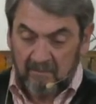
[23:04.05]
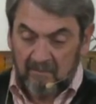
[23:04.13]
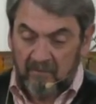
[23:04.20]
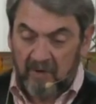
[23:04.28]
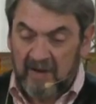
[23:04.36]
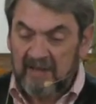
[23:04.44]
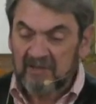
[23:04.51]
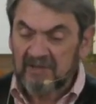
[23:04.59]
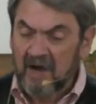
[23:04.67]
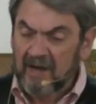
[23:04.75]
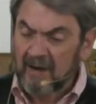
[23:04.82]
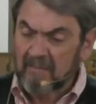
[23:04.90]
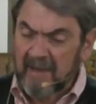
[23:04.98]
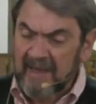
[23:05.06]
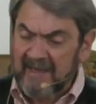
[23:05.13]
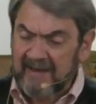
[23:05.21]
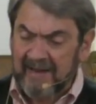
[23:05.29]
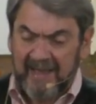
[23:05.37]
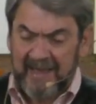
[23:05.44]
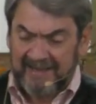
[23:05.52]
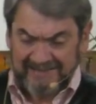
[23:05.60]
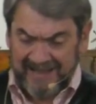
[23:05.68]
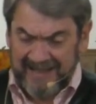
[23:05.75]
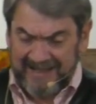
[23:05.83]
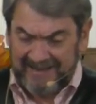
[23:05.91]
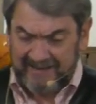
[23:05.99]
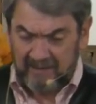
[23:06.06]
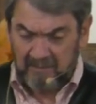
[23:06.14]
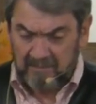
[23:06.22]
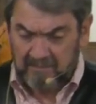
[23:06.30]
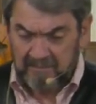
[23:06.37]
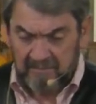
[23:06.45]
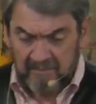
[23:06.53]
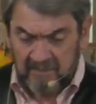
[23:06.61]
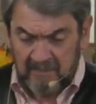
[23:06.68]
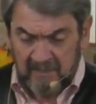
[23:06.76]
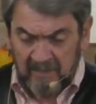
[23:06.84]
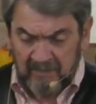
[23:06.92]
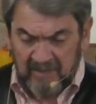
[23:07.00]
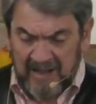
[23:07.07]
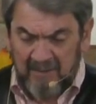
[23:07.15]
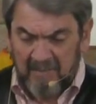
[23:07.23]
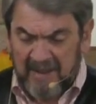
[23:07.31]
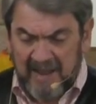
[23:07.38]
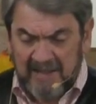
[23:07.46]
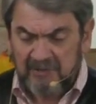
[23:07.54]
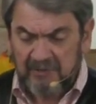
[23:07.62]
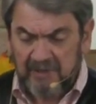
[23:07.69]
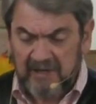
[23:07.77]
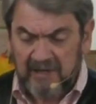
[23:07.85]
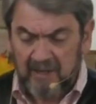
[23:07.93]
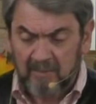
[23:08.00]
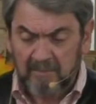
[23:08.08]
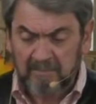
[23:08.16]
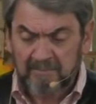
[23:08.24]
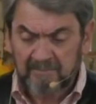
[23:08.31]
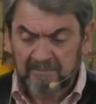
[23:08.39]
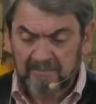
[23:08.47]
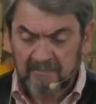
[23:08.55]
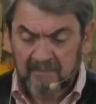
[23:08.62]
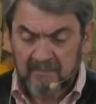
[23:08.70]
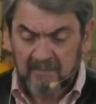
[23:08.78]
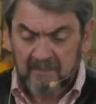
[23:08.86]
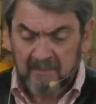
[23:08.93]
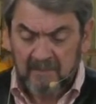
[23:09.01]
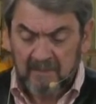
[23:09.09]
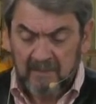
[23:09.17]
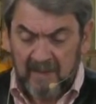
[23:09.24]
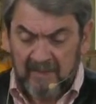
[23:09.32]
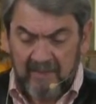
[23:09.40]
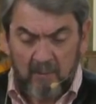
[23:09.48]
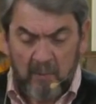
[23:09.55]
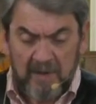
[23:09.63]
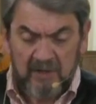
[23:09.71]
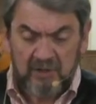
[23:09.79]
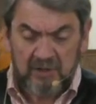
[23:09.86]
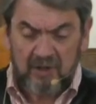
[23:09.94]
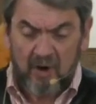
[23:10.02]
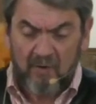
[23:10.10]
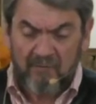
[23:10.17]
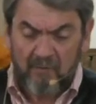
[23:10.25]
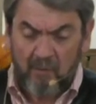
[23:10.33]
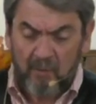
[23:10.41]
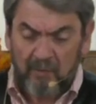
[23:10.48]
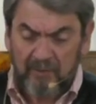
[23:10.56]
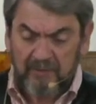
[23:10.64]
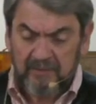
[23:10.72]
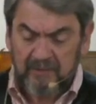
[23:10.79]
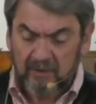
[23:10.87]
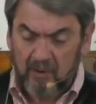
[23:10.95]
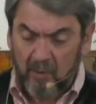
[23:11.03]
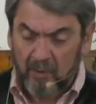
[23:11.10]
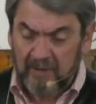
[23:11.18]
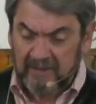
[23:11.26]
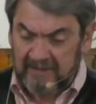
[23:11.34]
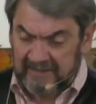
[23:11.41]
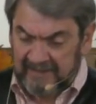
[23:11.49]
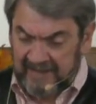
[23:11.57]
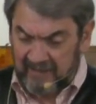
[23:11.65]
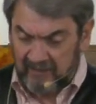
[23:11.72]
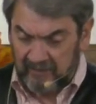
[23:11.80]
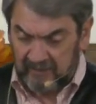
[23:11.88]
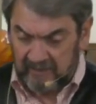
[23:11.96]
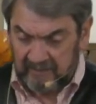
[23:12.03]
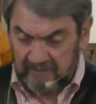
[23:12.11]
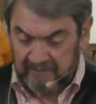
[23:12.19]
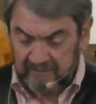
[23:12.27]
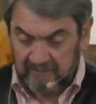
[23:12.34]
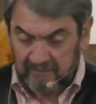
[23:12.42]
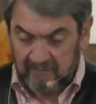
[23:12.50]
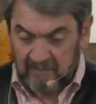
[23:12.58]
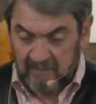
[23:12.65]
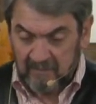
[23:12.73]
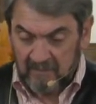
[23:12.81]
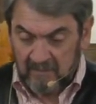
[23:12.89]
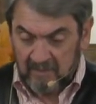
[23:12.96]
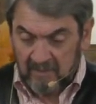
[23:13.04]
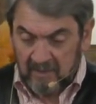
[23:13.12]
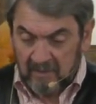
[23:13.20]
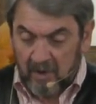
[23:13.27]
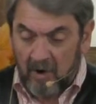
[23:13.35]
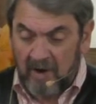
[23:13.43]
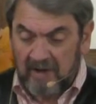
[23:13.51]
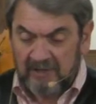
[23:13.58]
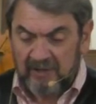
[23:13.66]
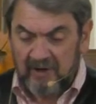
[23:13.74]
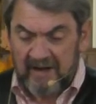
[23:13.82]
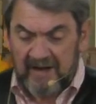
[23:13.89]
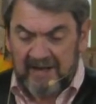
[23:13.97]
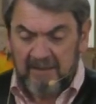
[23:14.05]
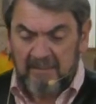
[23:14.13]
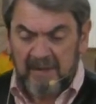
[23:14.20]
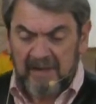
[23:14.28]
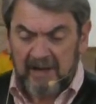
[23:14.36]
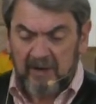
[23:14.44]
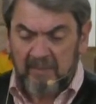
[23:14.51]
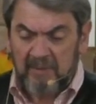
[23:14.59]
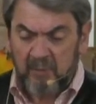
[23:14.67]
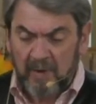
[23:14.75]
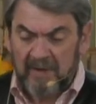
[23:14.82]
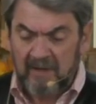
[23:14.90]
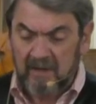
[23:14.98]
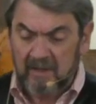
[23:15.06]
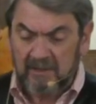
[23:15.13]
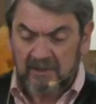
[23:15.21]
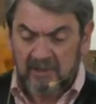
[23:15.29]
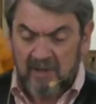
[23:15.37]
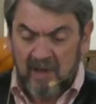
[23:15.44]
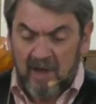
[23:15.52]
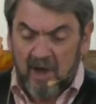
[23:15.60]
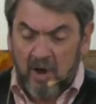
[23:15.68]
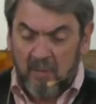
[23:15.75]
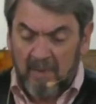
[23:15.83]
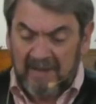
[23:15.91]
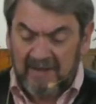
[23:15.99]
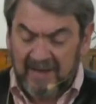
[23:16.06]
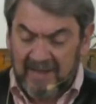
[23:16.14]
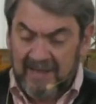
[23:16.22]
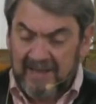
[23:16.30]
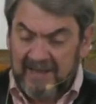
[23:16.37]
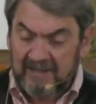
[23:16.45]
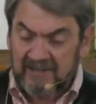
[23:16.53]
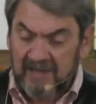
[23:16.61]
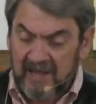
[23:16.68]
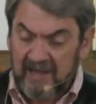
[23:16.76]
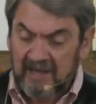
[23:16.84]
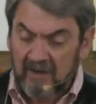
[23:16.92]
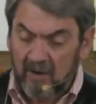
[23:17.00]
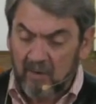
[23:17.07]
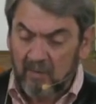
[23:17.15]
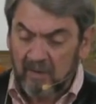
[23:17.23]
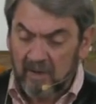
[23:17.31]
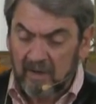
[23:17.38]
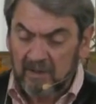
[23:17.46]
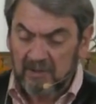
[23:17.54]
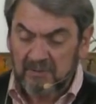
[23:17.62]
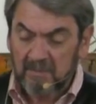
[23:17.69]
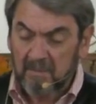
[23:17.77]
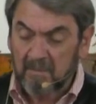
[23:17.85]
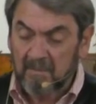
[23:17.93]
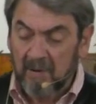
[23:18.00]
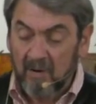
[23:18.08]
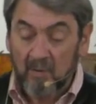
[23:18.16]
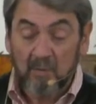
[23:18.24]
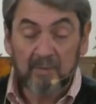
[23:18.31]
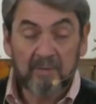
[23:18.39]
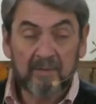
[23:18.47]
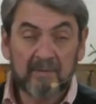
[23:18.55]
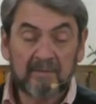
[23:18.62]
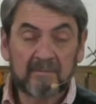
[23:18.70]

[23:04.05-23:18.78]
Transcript: For he is not a man as I am, that I may answer him and that we should go forth to court together. Nor is there any mediator between us who may lay his hand on us both.